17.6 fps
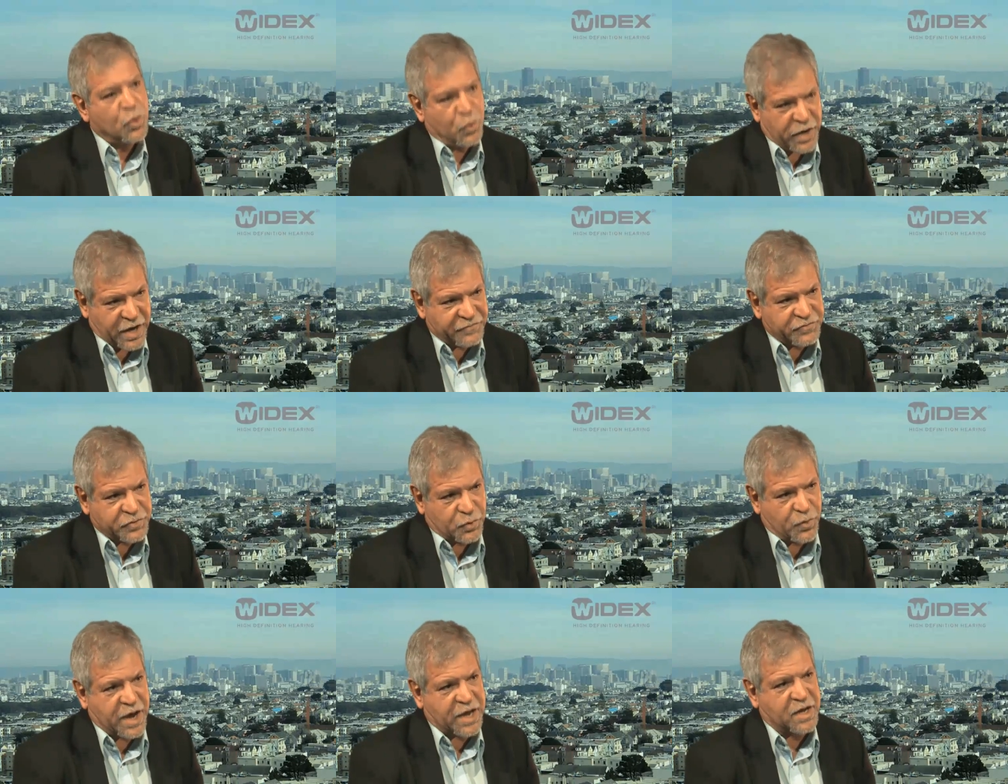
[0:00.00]
we have
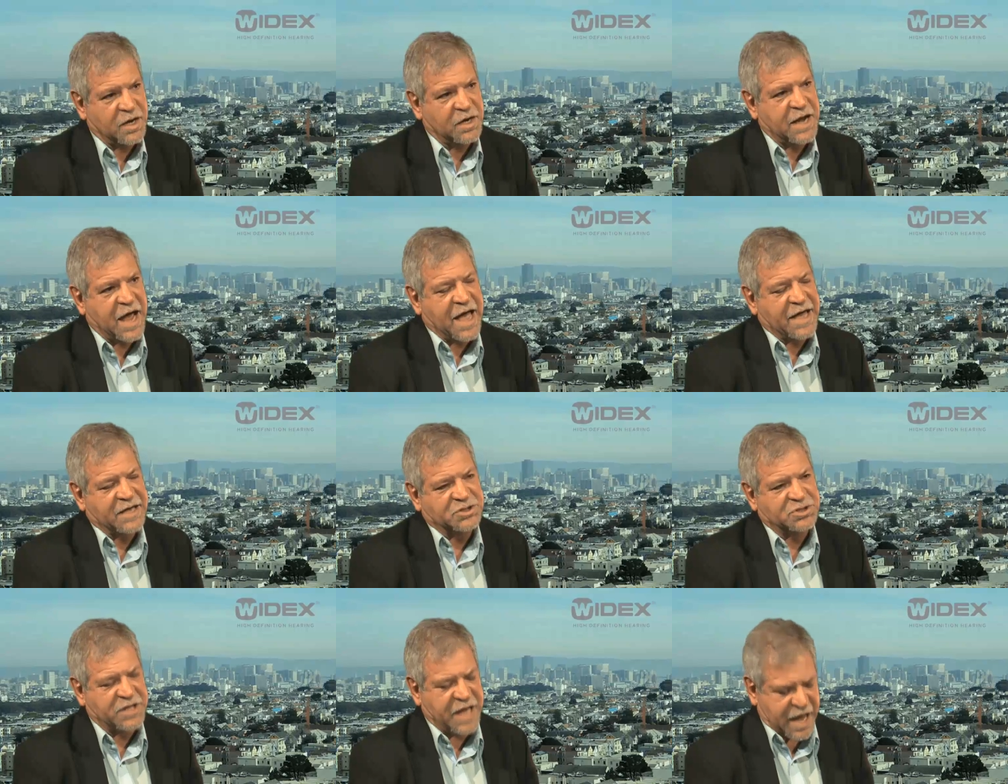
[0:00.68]
to
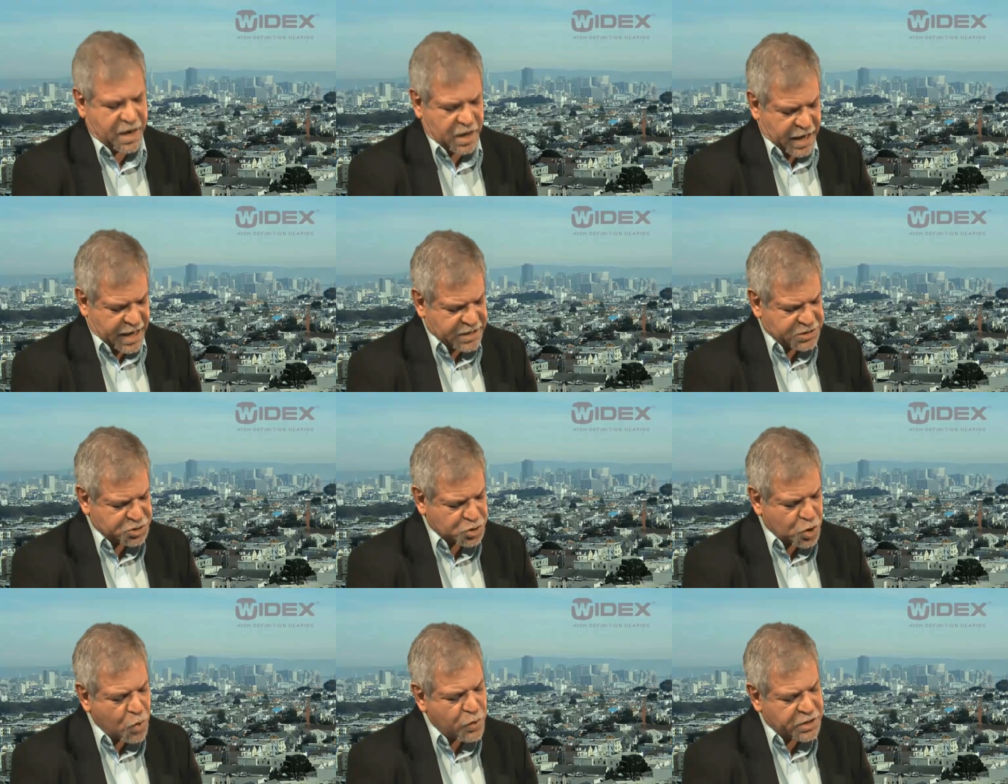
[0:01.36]
recognize that
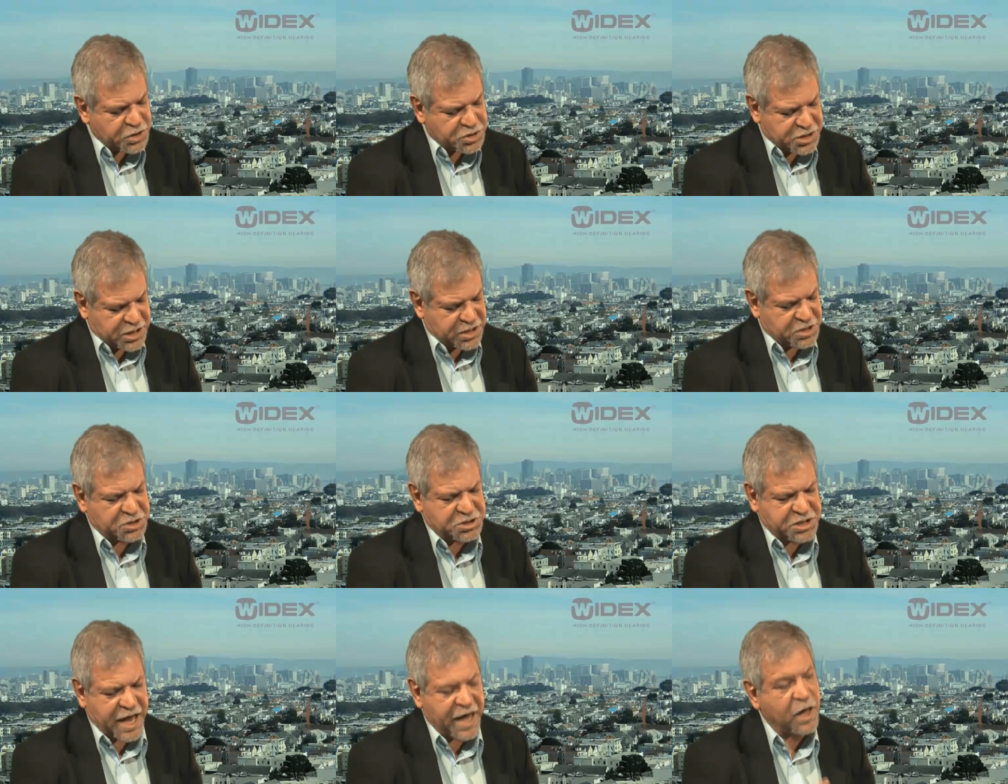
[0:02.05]
it's going to
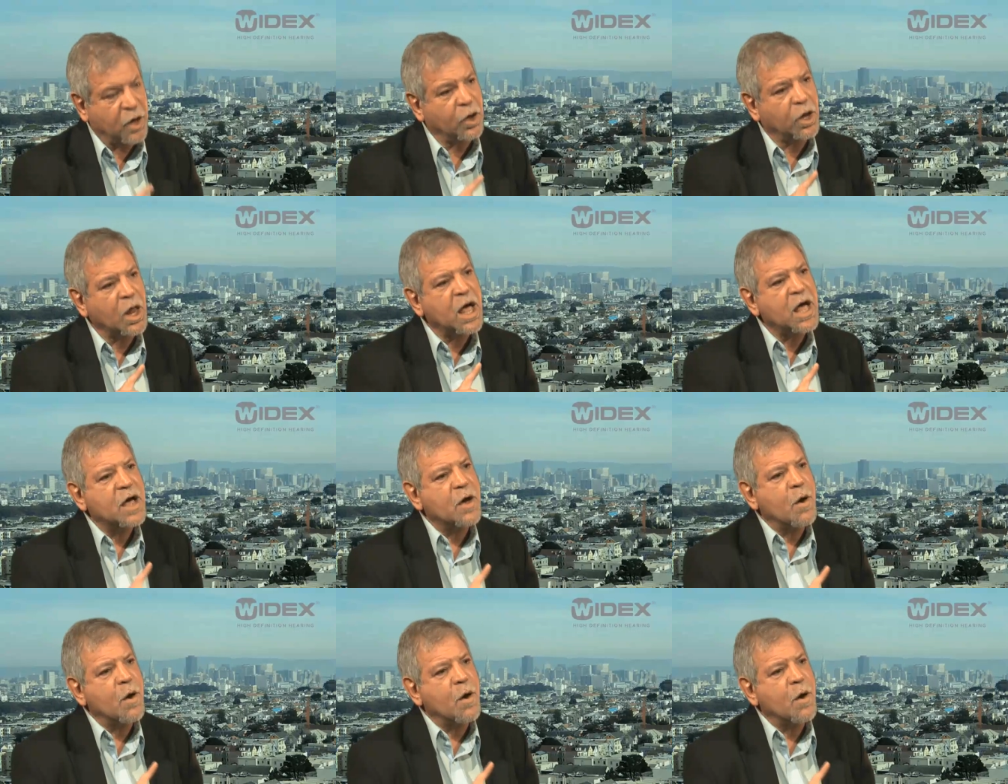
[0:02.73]
entail